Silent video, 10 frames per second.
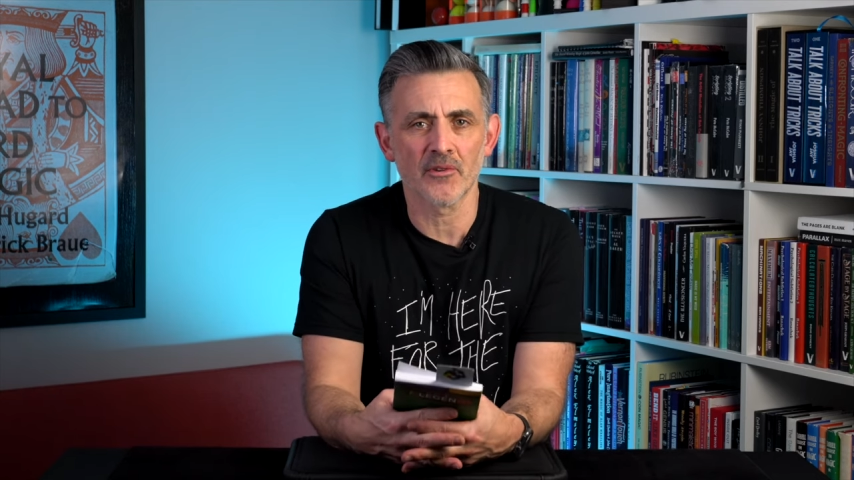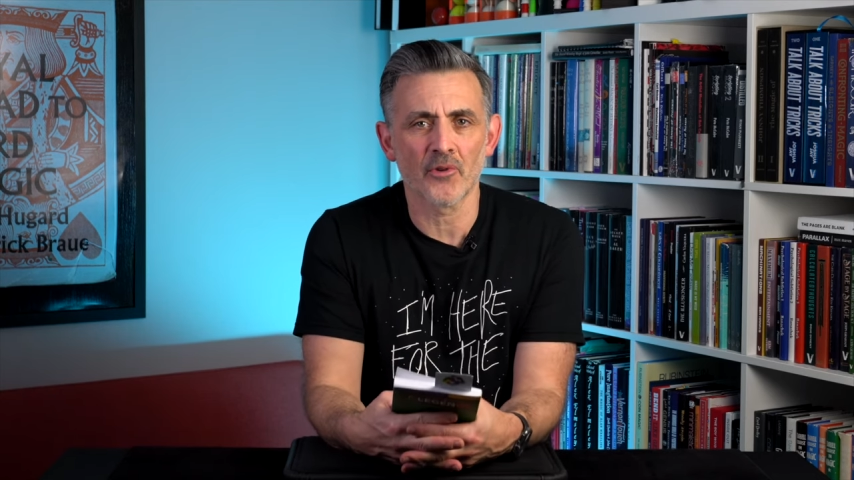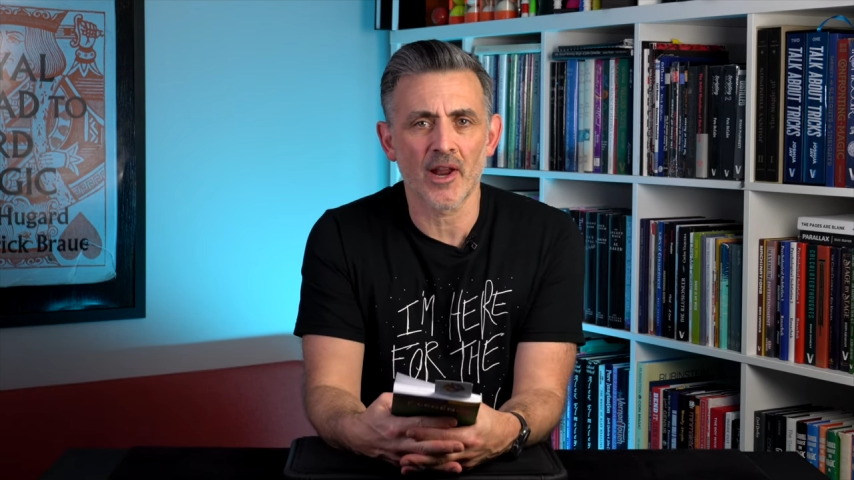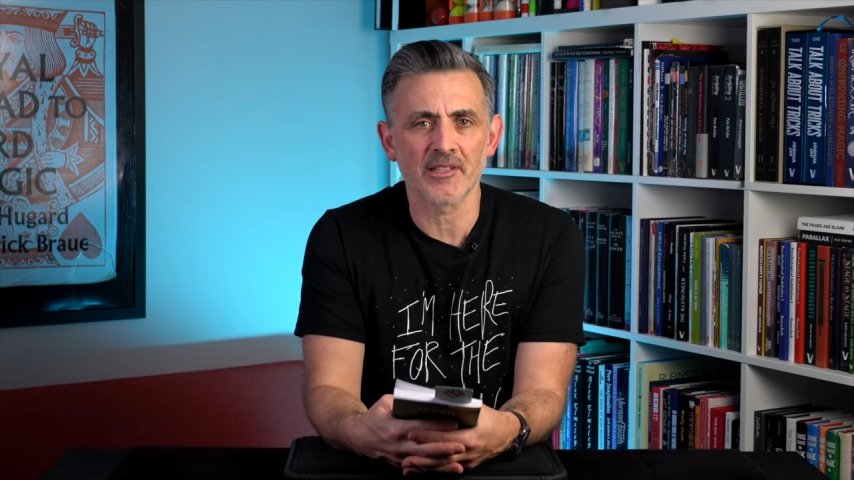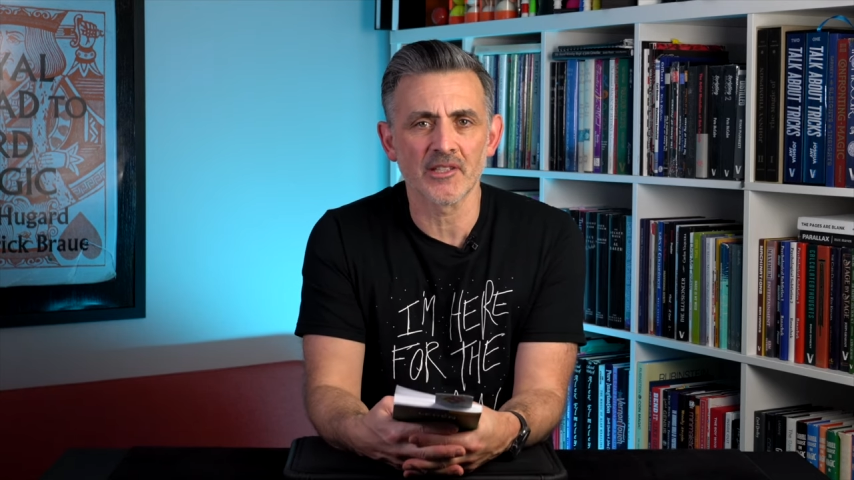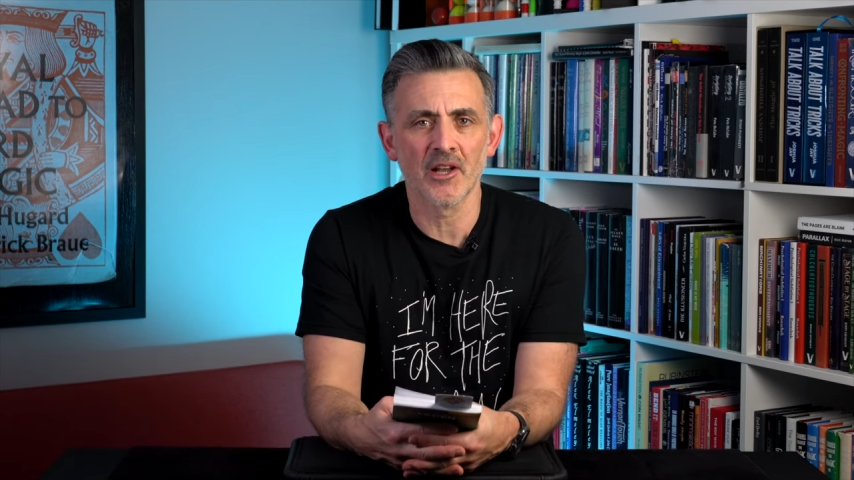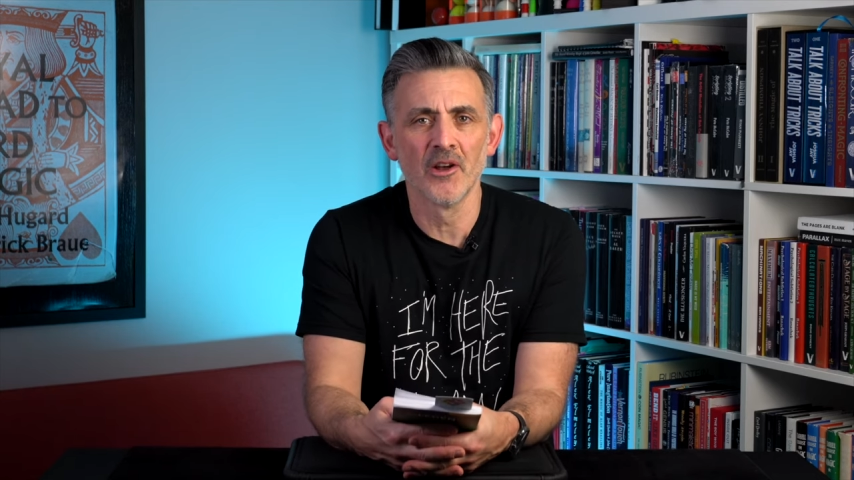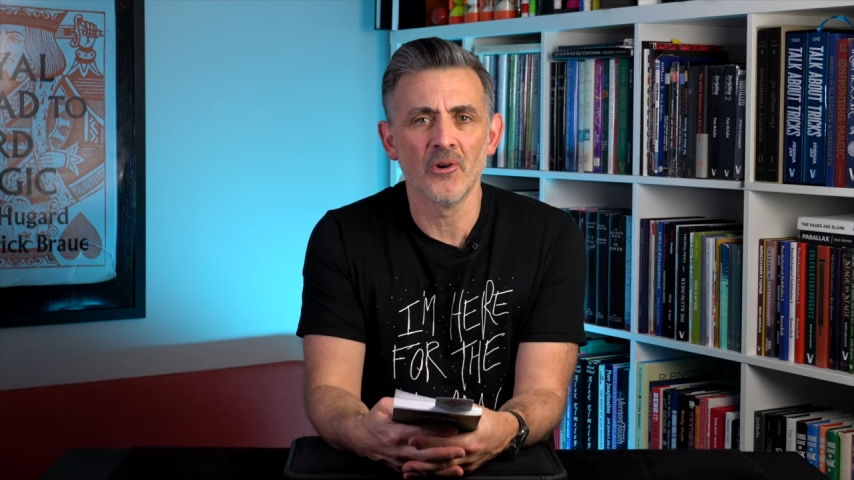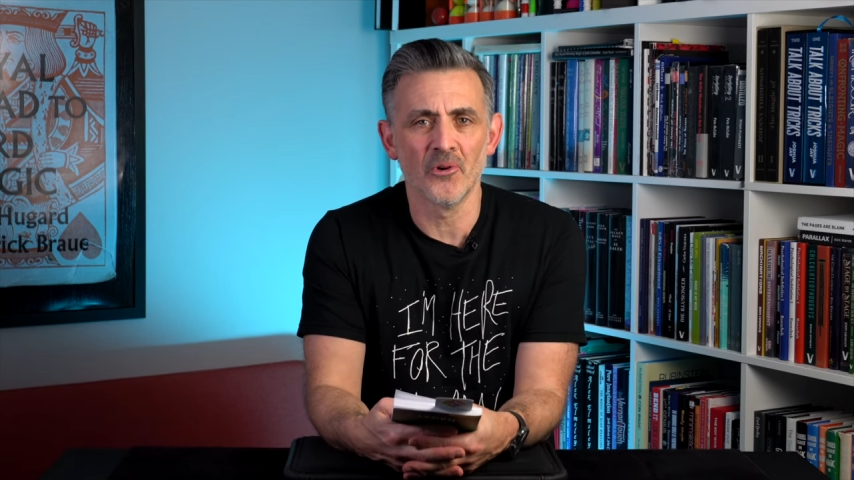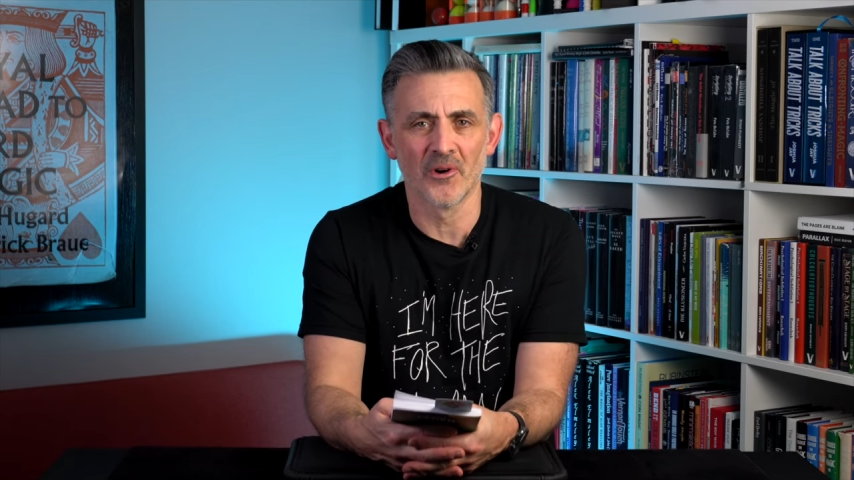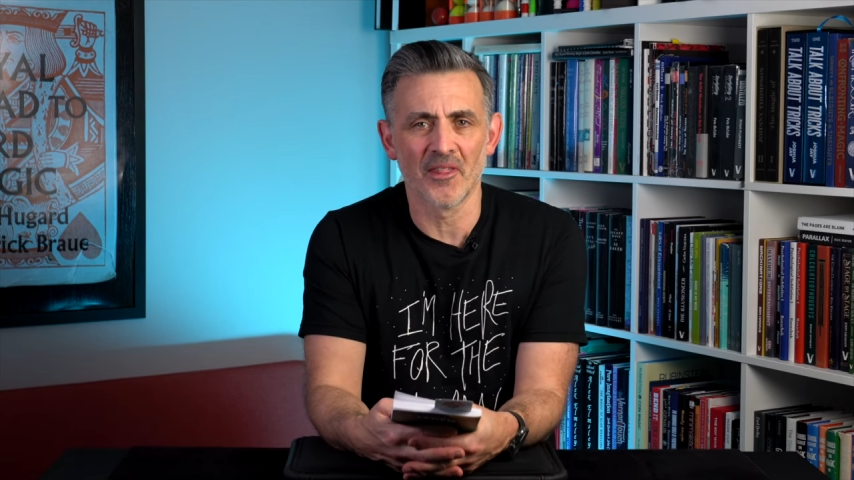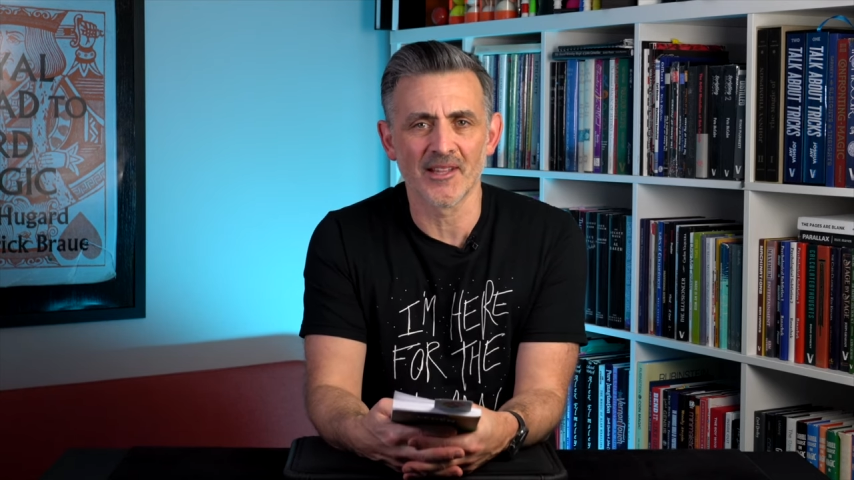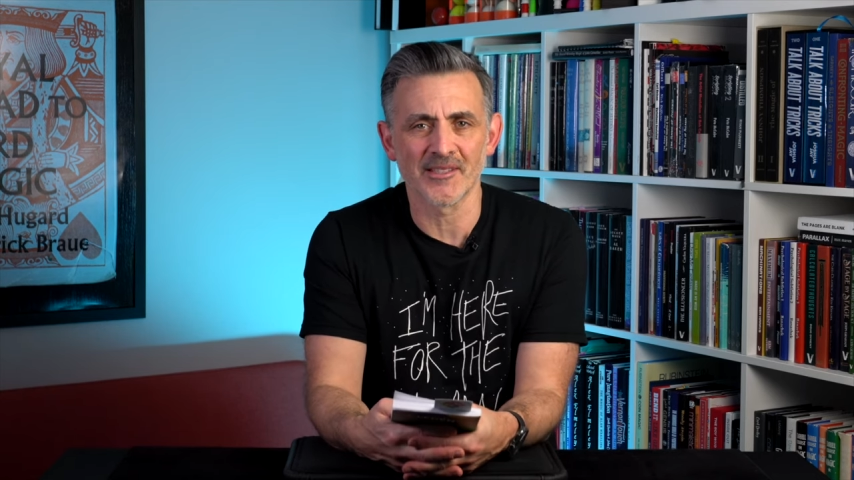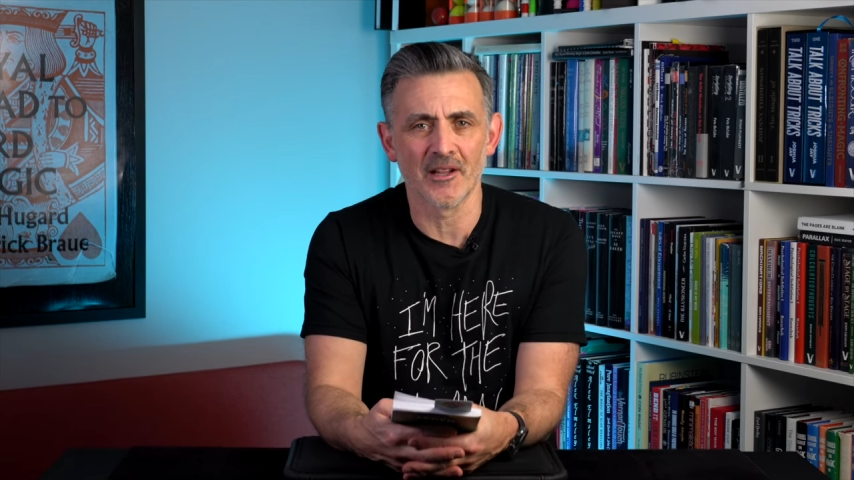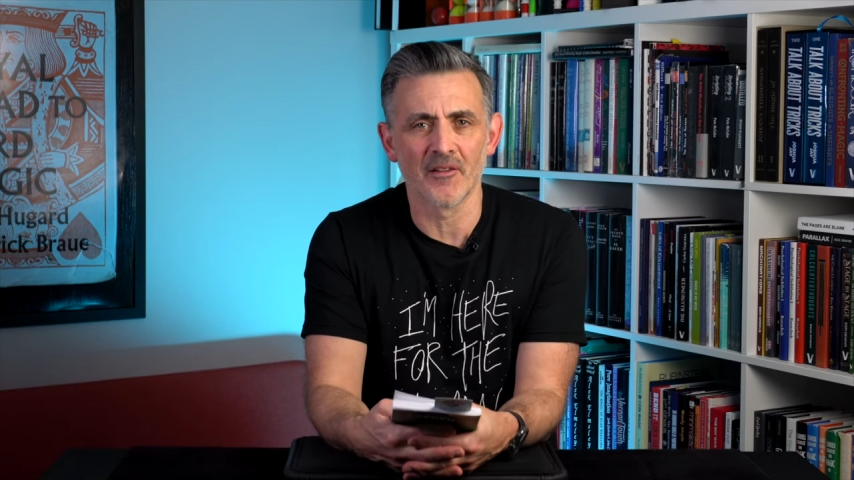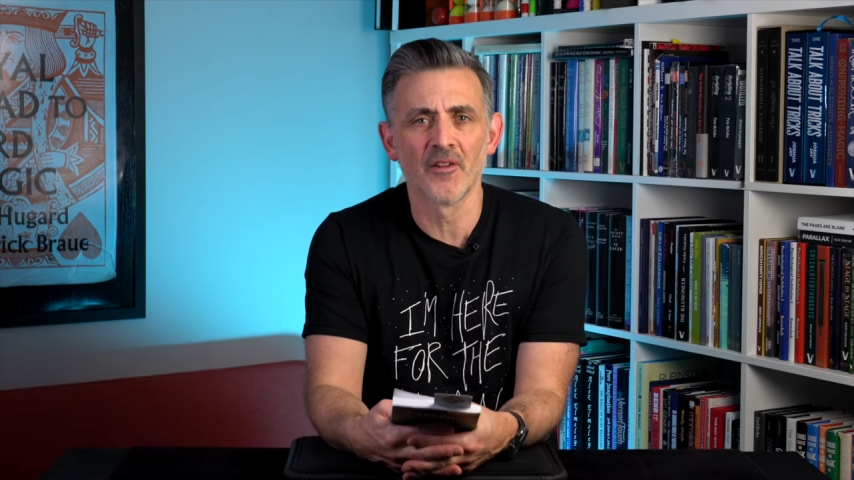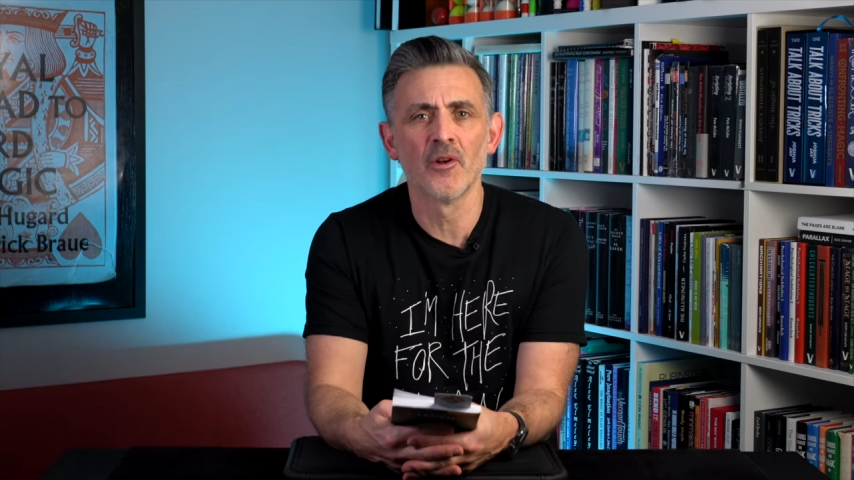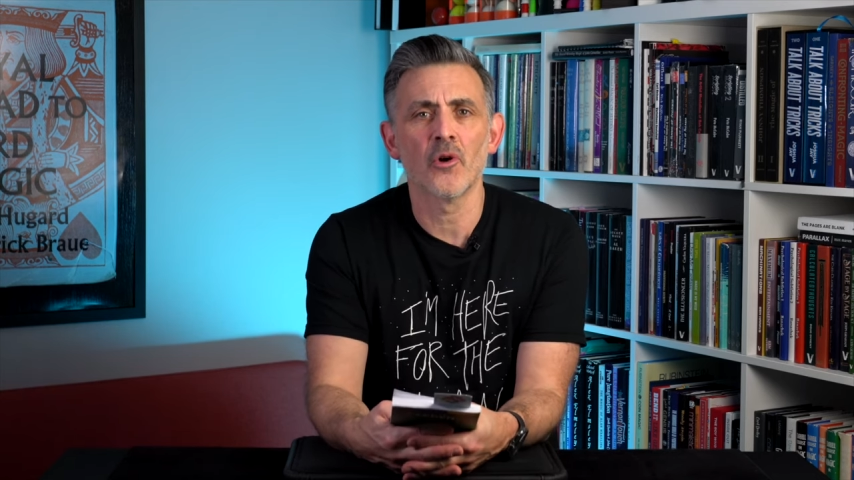Refractor, all of that stuff.